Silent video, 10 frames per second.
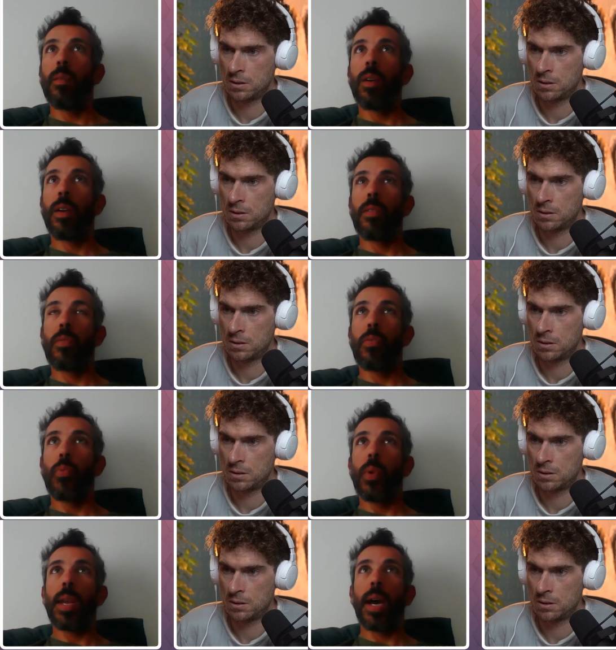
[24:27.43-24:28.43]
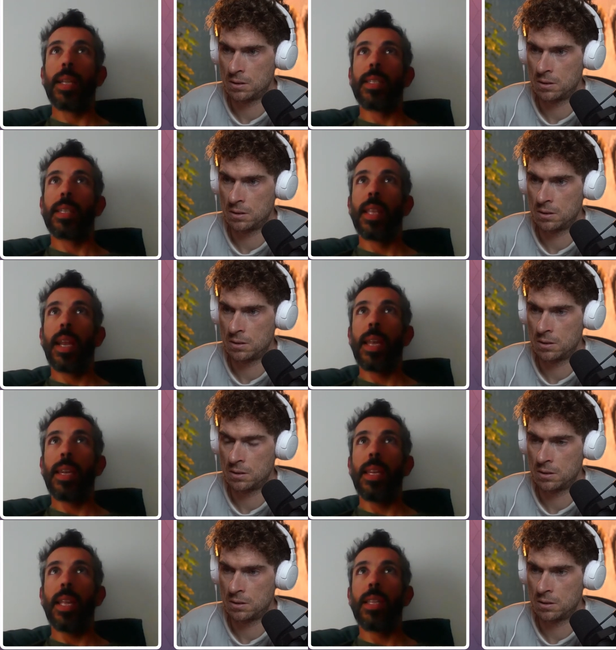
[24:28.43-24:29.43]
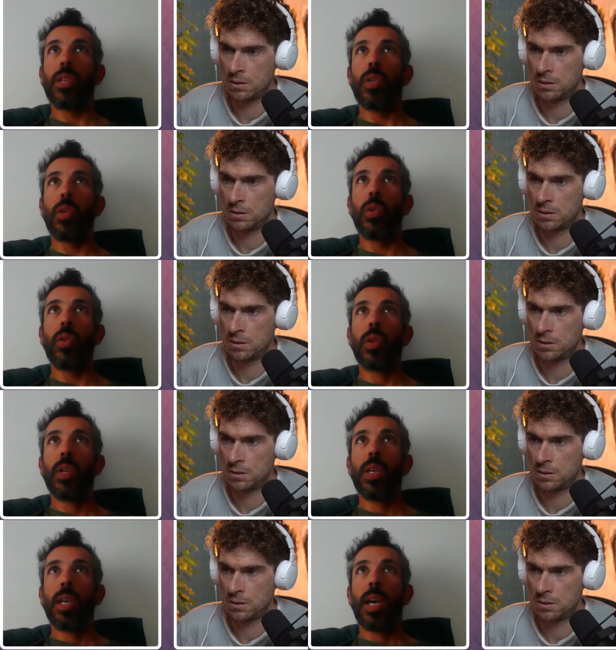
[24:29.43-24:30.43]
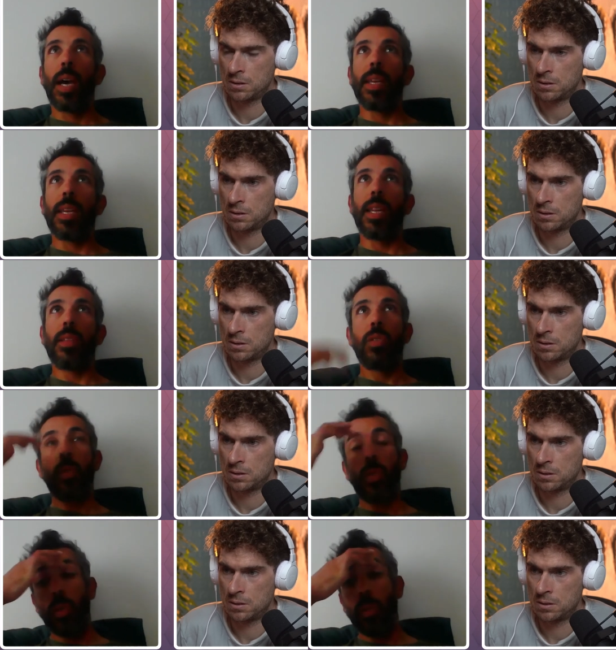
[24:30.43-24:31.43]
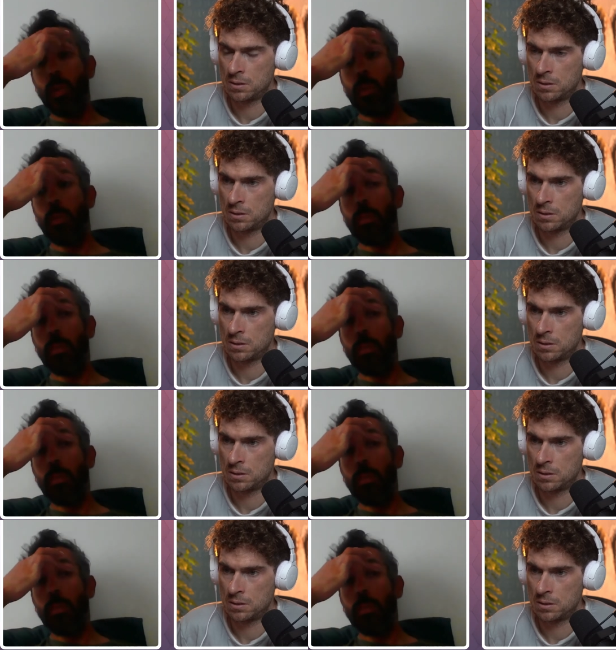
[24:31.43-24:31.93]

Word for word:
Speaker 1: another three nights, and then I needed to I needed to